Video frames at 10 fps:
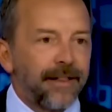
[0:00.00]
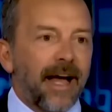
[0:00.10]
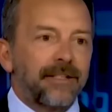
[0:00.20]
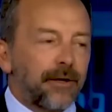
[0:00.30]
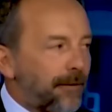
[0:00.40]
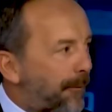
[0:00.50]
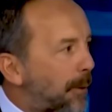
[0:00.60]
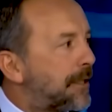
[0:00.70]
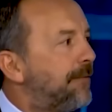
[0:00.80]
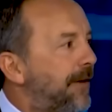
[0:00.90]
That's going to
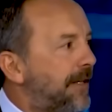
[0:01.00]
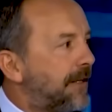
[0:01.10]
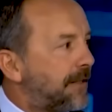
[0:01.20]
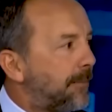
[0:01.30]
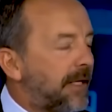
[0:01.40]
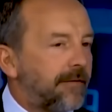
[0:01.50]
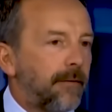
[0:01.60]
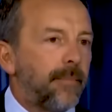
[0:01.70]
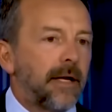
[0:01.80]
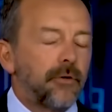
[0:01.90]
force NVIDIA to be
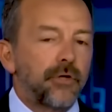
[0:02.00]
even better.